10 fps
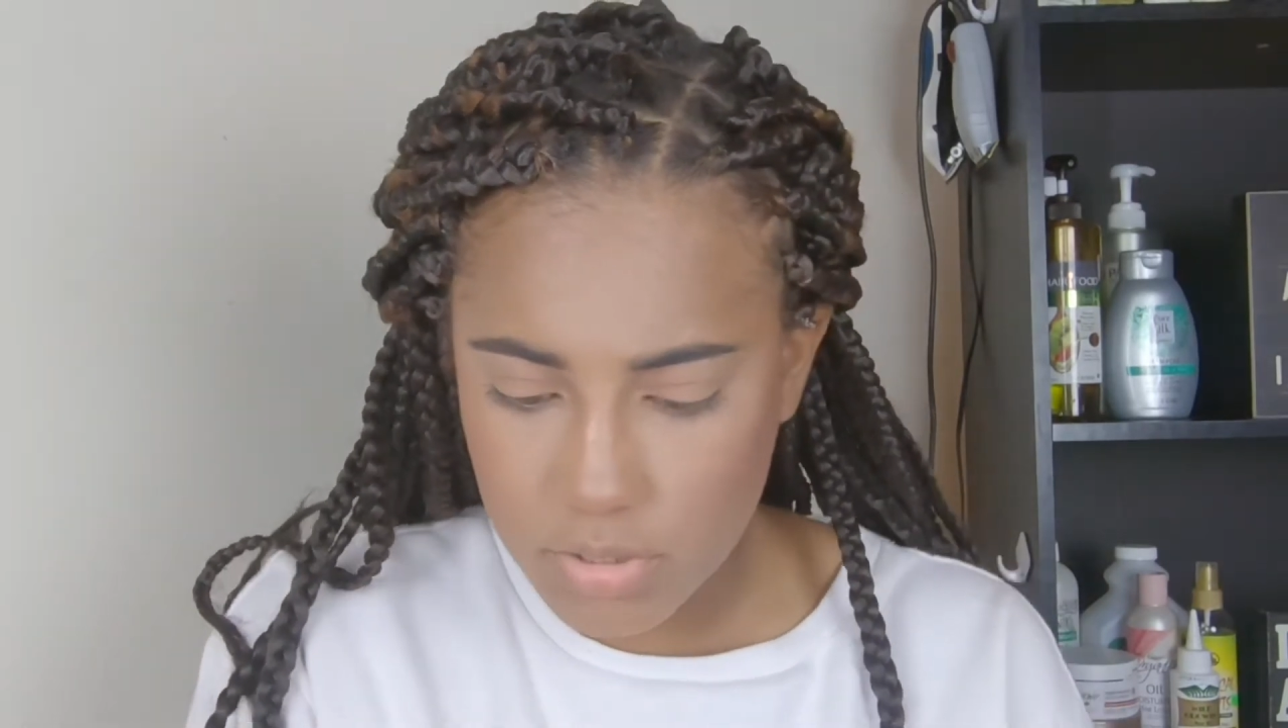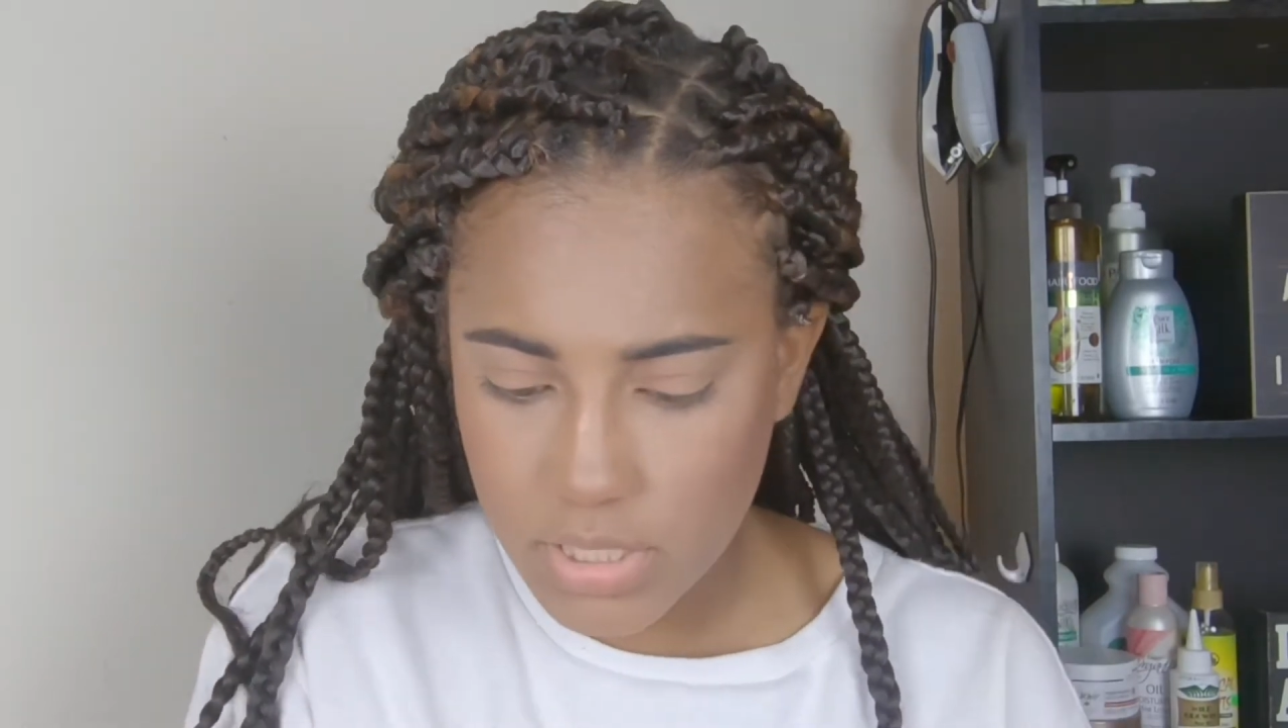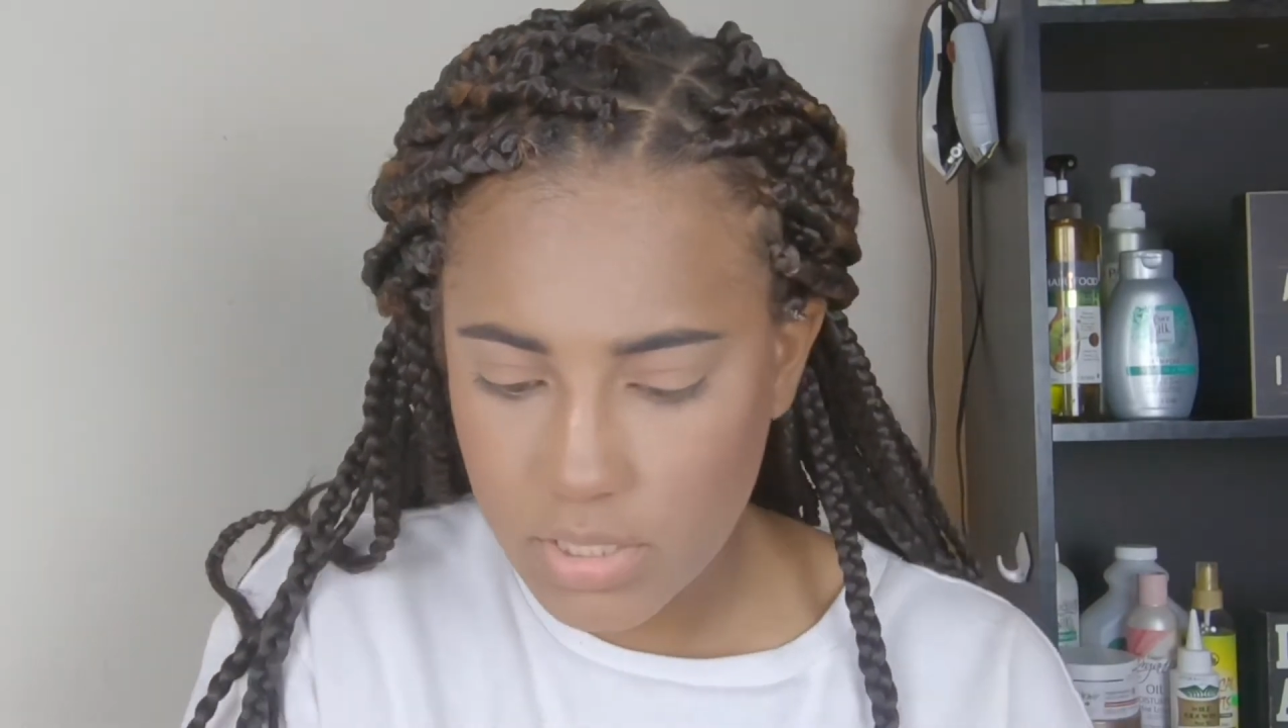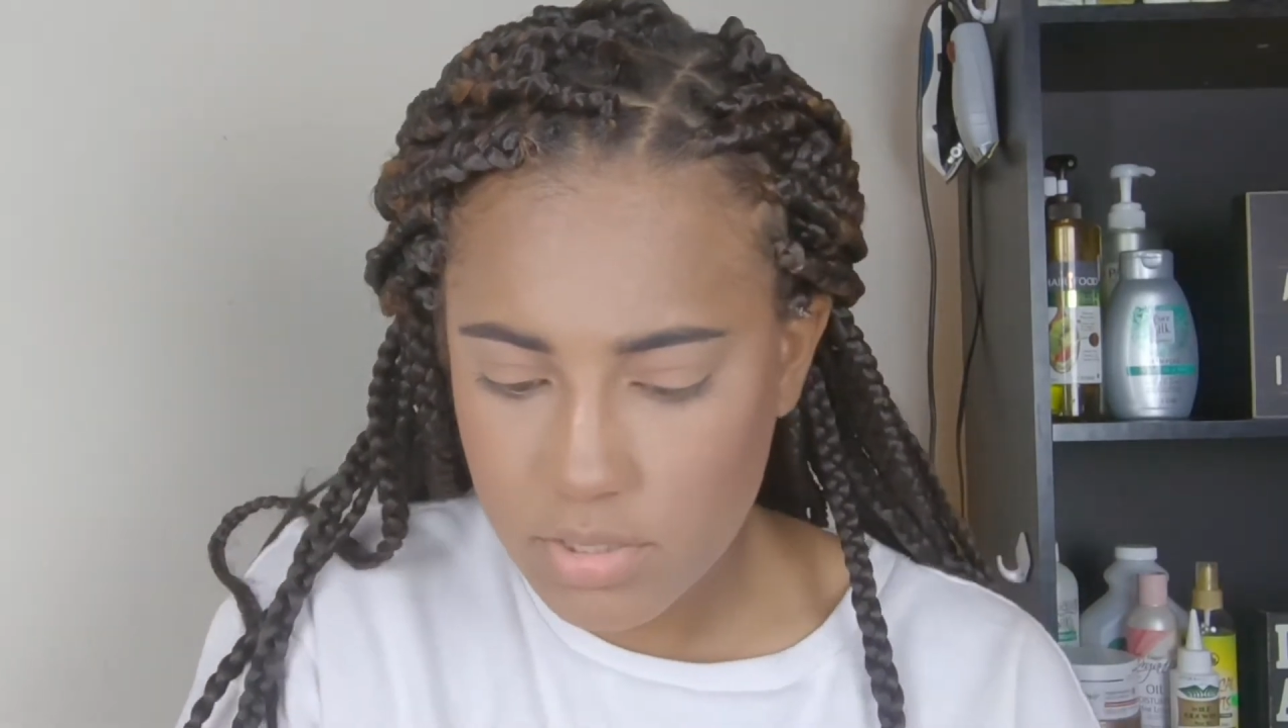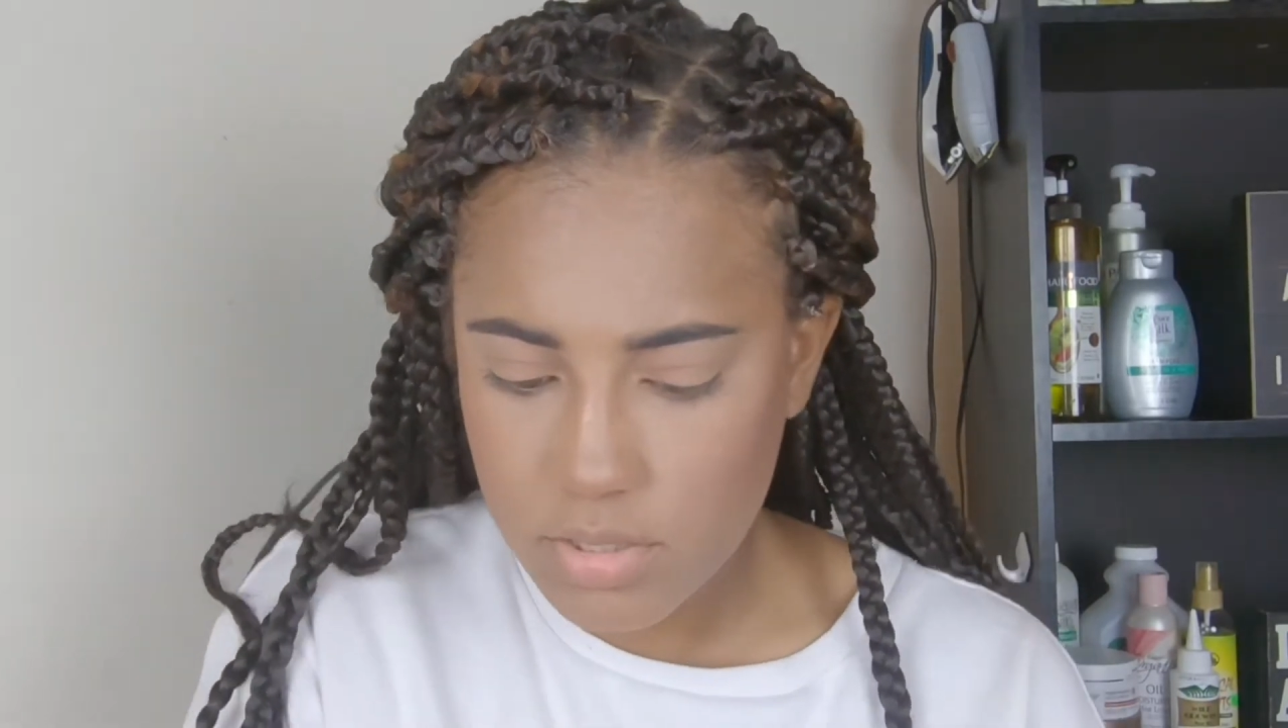
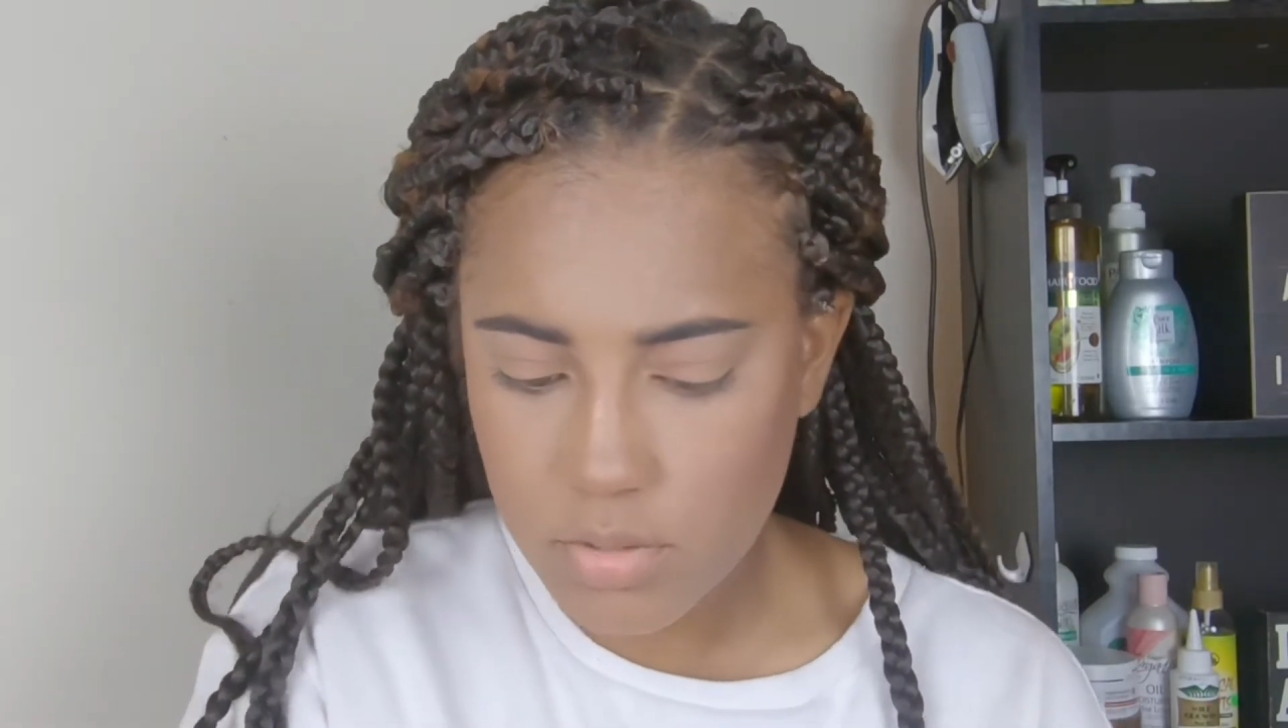next?